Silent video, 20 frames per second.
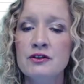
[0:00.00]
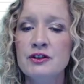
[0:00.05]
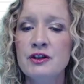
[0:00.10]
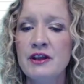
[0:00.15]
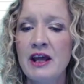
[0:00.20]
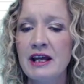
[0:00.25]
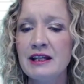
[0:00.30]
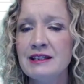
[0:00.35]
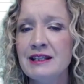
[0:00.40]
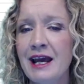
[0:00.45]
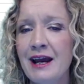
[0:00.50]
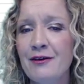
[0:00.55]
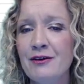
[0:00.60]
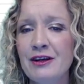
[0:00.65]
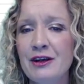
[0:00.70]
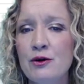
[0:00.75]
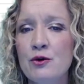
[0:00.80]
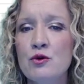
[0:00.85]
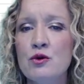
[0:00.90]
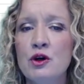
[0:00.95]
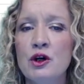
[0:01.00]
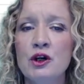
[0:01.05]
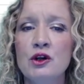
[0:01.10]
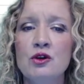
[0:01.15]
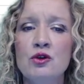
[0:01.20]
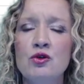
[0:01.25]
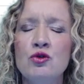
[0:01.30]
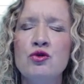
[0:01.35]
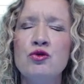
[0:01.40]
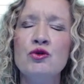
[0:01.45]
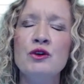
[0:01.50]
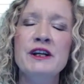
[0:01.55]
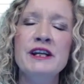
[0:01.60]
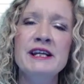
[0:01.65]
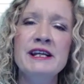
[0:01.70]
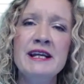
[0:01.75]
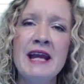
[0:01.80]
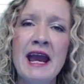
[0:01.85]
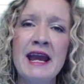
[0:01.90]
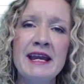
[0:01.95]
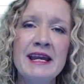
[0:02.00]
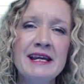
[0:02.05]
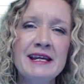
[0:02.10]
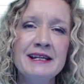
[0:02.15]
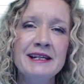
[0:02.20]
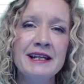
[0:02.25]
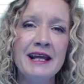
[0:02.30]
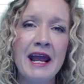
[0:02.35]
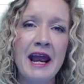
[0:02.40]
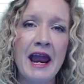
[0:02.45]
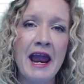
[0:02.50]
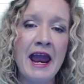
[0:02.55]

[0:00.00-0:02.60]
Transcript: So that's how you can create